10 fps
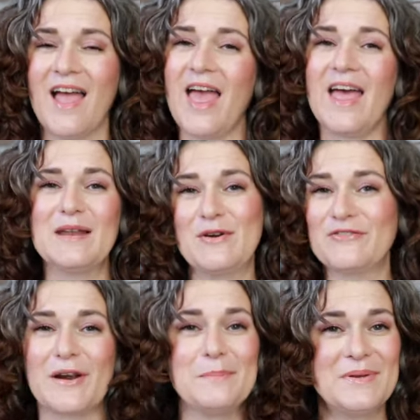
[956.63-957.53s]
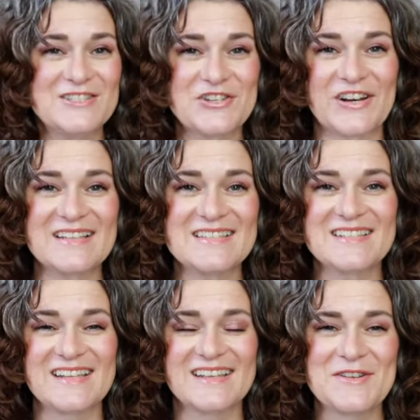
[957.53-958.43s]
And I'm over on
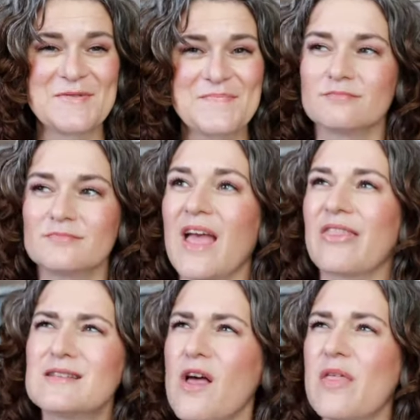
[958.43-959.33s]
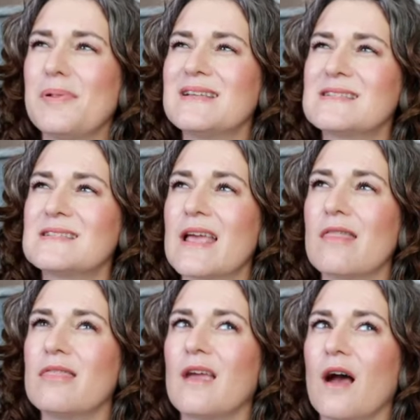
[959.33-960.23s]
Pinterest. That's all the places I
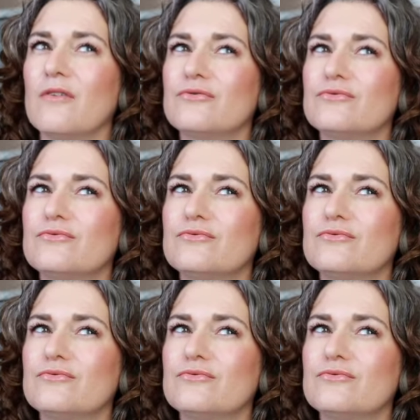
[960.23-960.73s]
can think of.